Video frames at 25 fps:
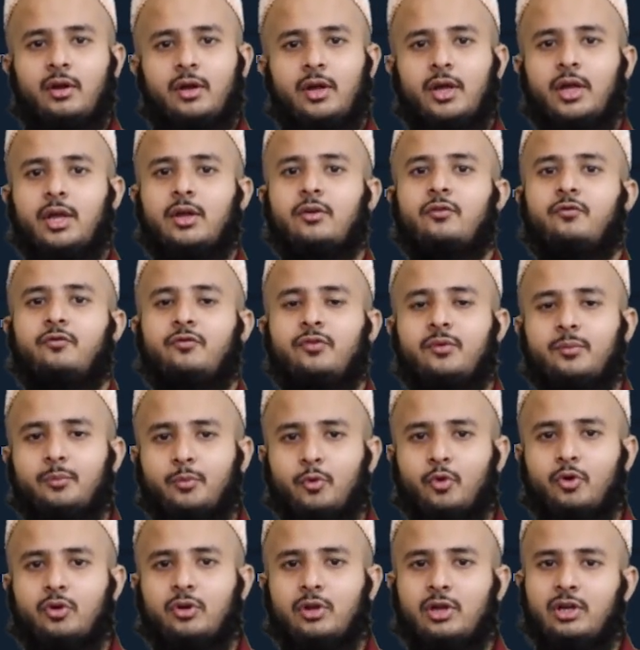If we
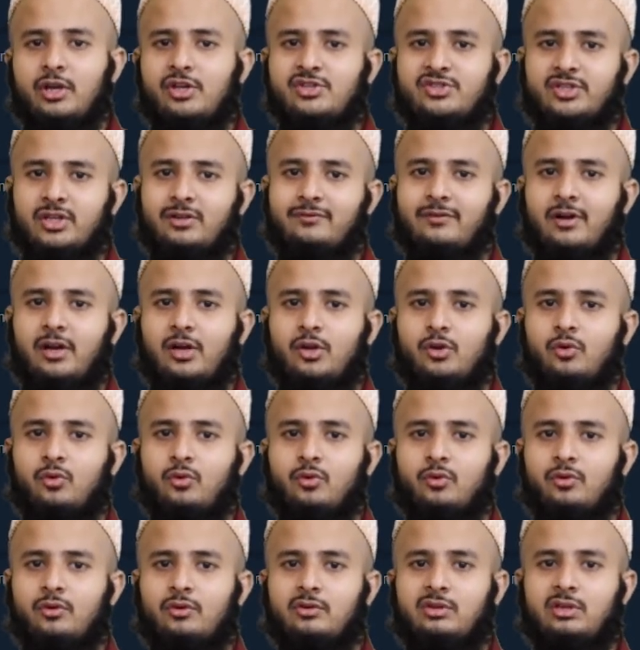put initial
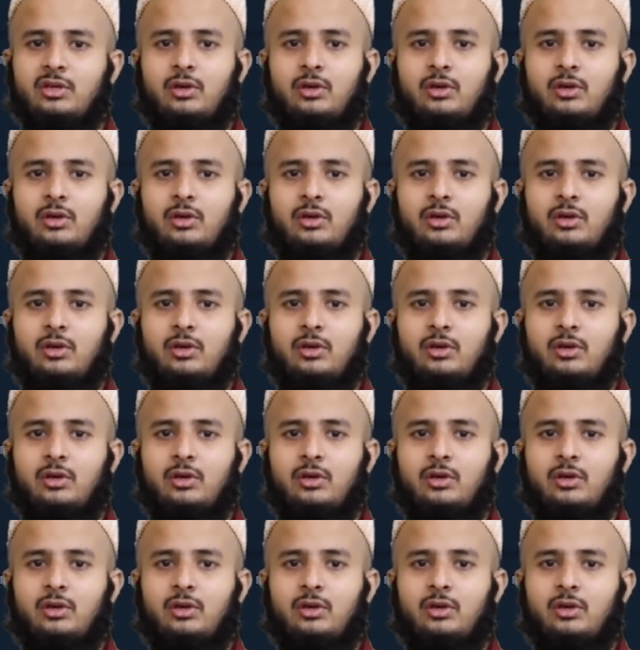value is